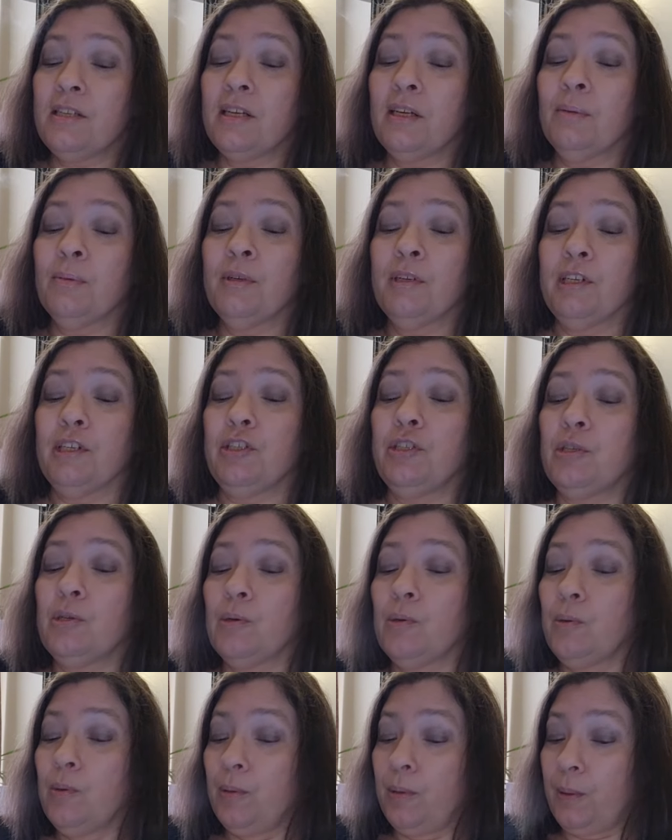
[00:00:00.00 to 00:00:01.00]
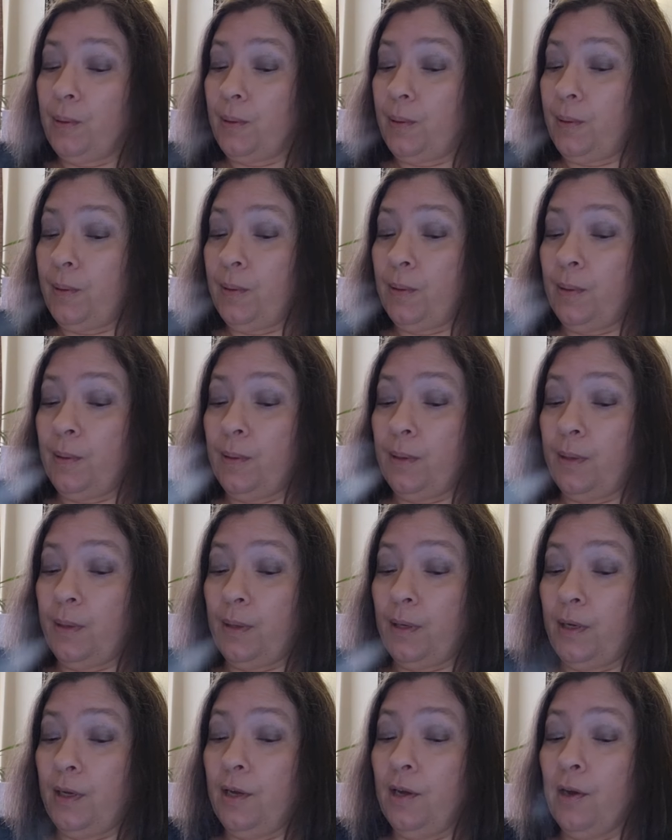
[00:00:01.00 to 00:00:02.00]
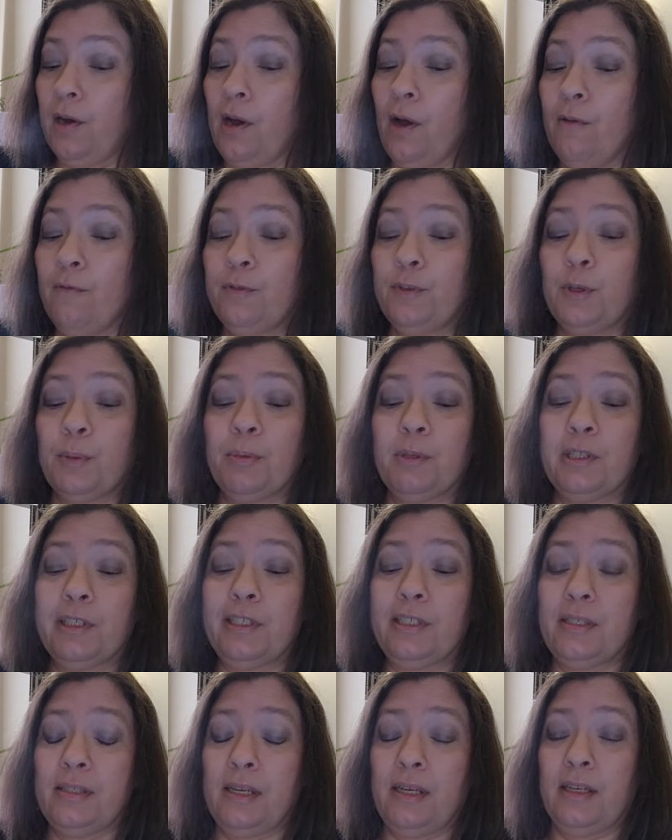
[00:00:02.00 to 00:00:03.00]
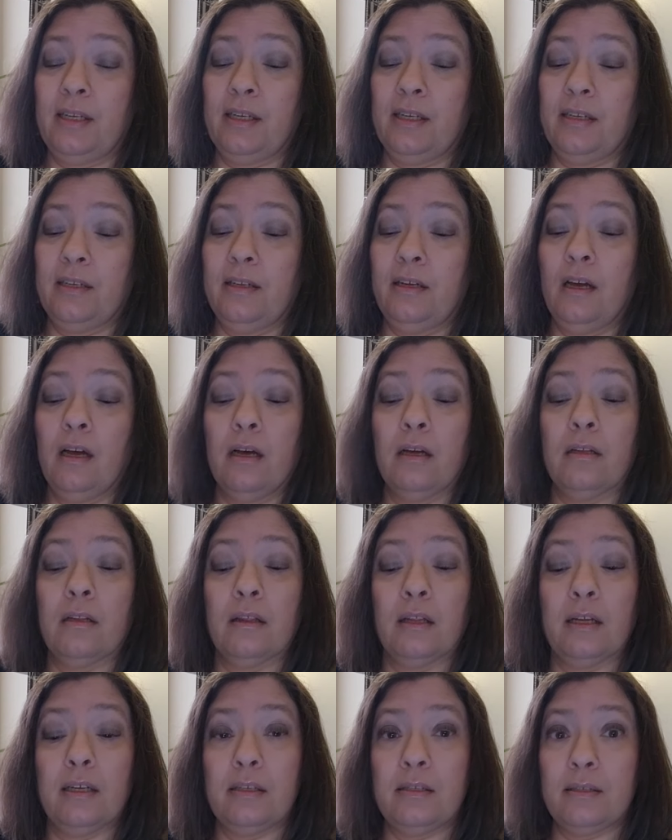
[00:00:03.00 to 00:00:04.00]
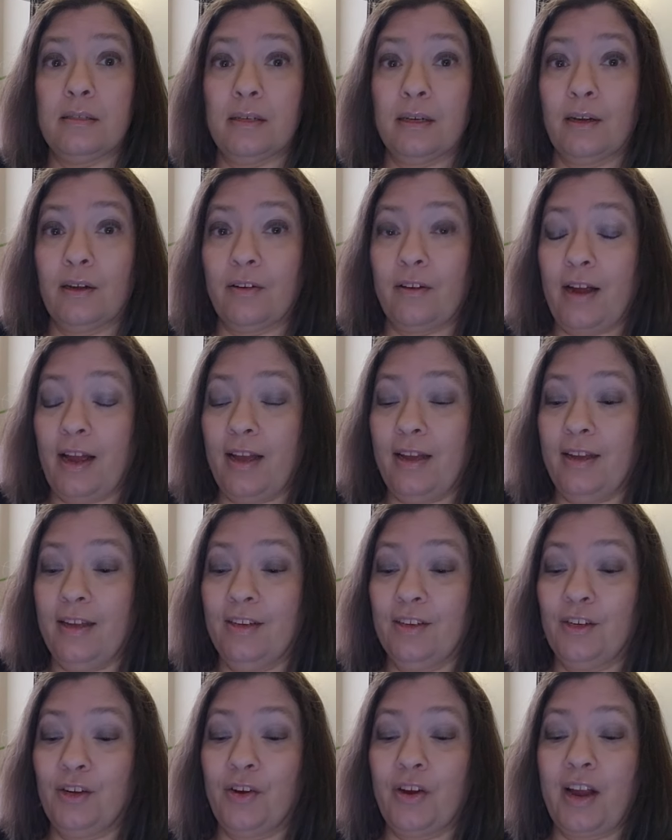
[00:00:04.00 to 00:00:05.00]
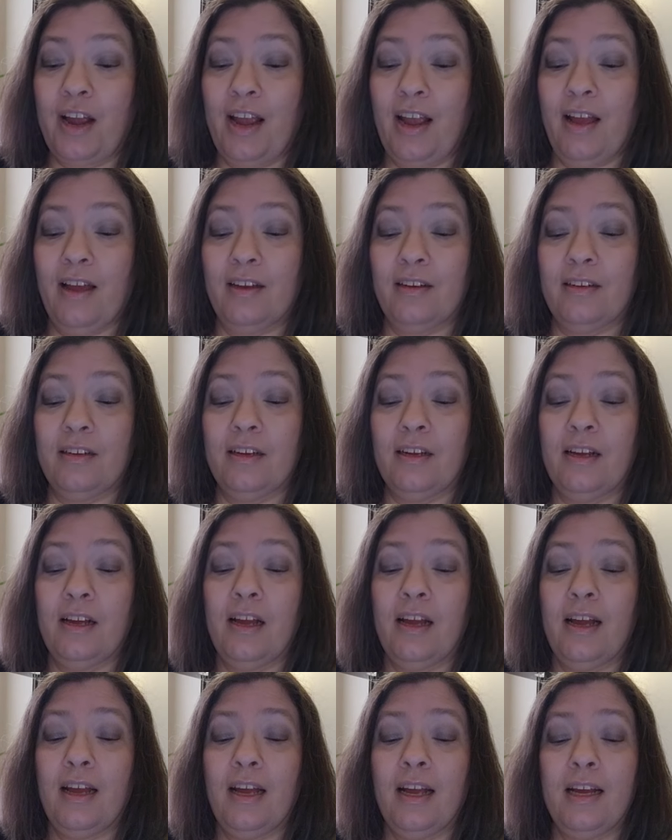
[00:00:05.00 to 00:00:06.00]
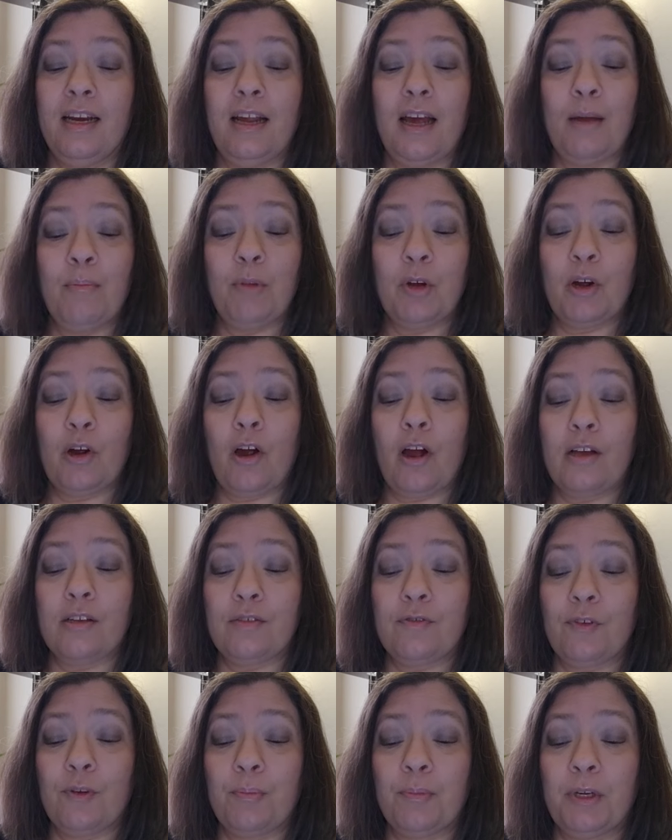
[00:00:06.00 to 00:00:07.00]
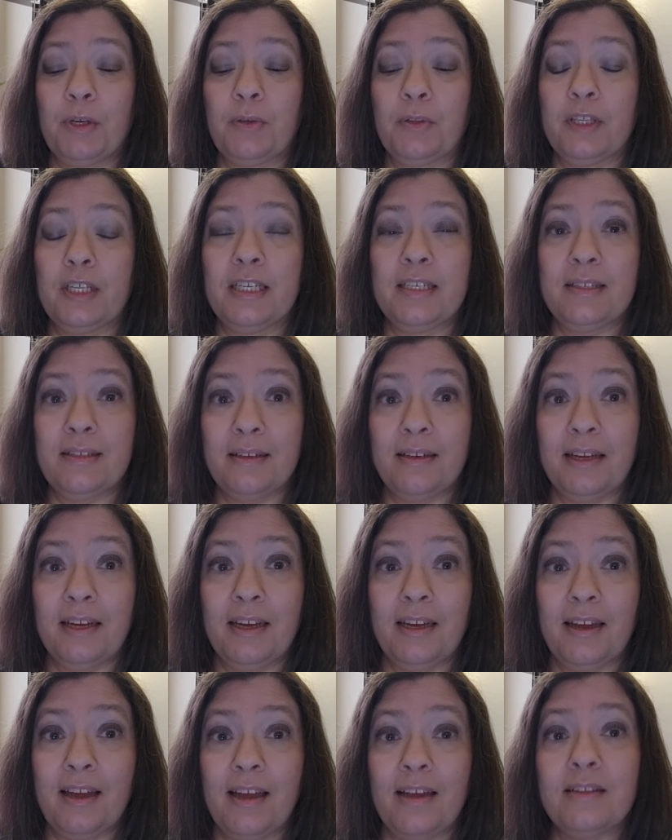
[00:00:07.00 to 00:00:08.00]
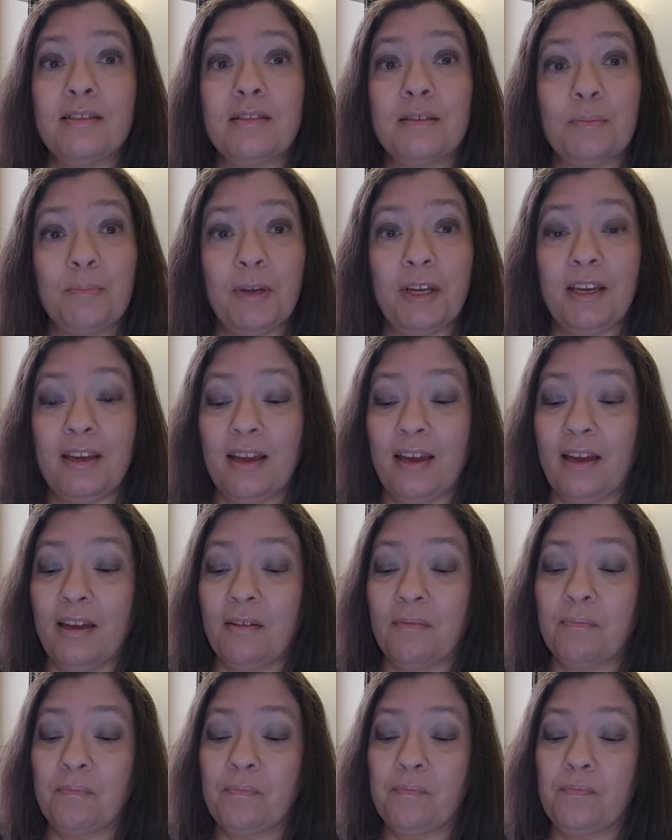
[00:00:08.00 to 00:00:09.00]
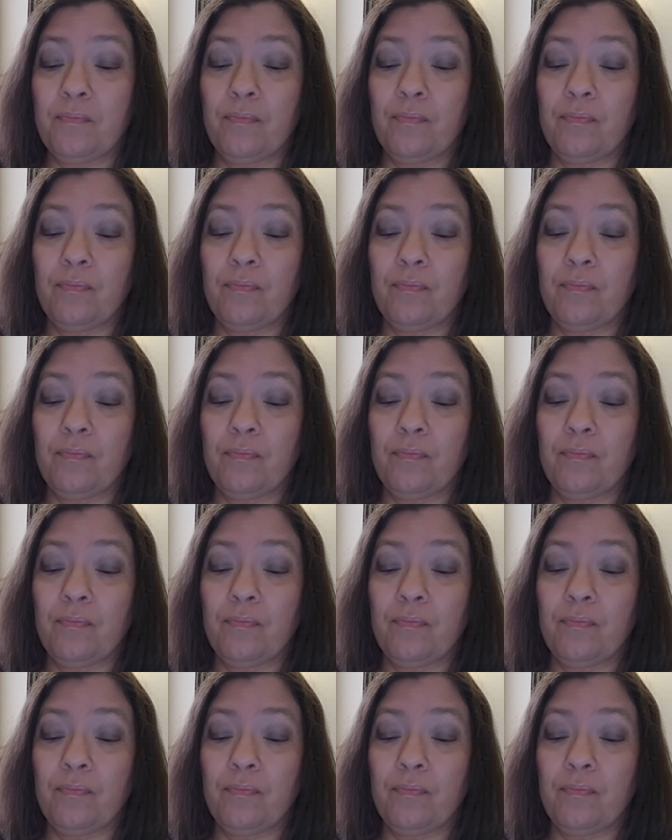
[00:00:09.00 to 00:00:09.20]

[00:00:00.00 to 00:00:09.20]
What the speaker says: this image, you're comfortably seated, a lit cigarette in your hand, and I'm across from you listening and speaking.